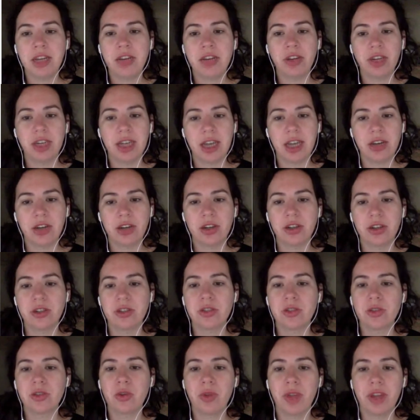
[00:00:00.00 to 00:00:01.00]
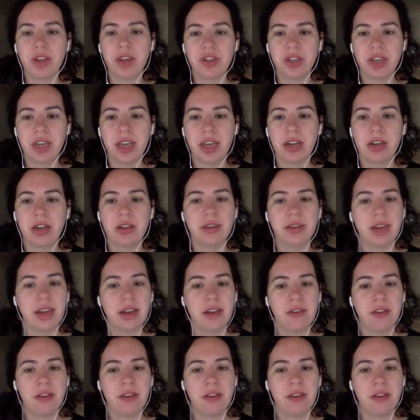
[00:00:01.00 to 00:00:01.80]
Many creators, school educators,